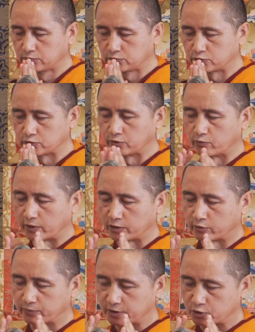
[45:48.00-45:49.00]
So one
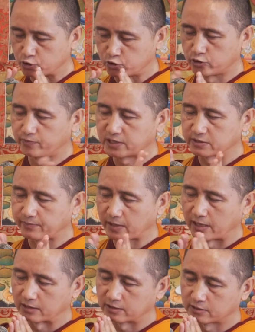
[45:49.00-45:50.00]
of the cheapest
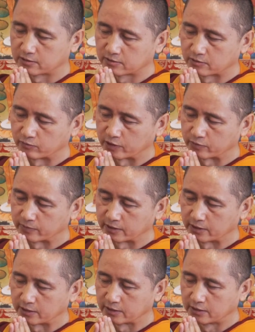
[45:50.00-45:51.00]
path, one of
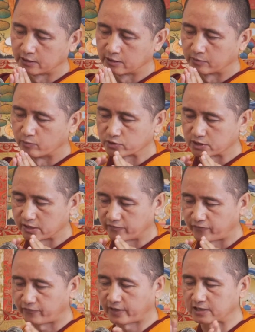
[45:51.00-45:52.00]
the most
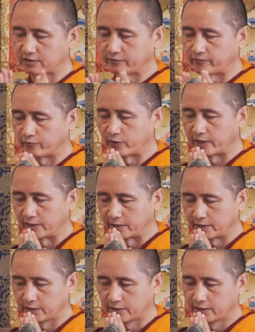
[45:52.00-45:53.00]
effective way
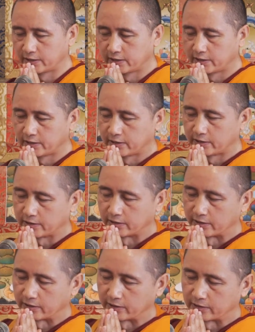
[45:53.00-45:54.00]

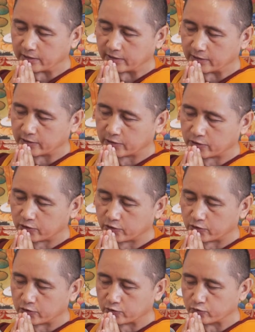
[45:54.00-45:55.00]
uh,
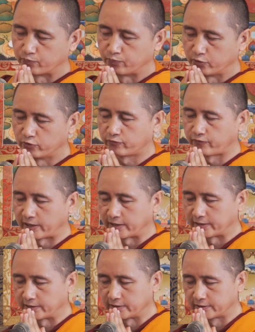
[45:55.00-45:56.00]
to
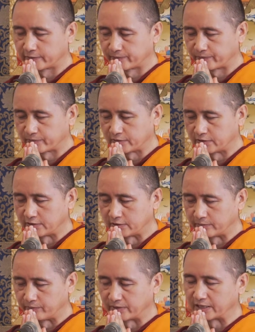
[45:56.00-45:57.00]
purify
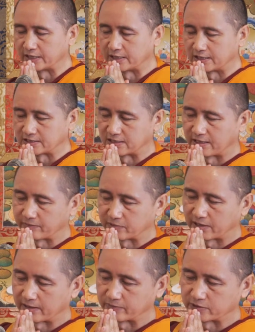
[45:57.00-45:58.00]
the beginningless
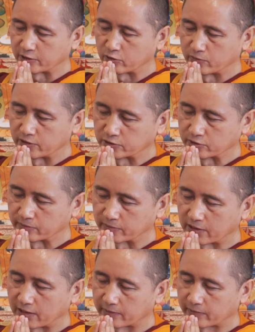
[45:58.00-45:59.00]
lifetime's accumulation
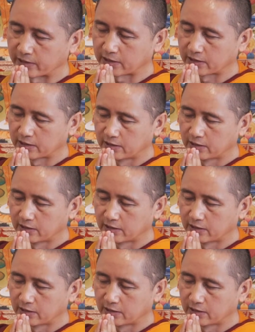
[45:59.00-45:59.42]
of karma,